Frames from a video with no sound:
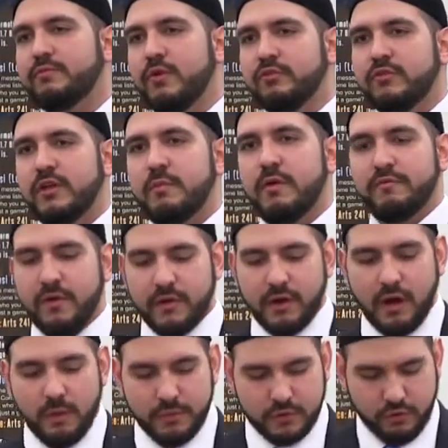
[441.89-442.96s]
Most of them are very
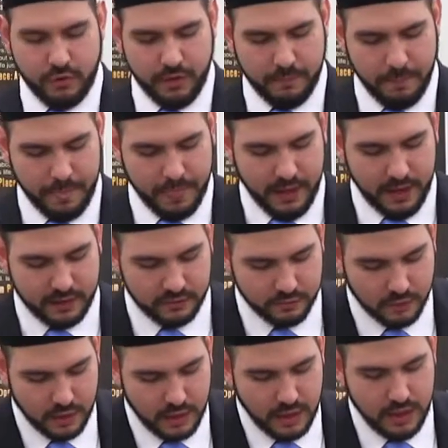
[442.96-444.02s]
arbitrary,
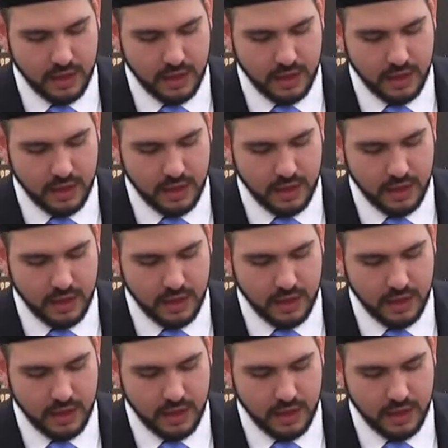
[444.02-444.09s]
and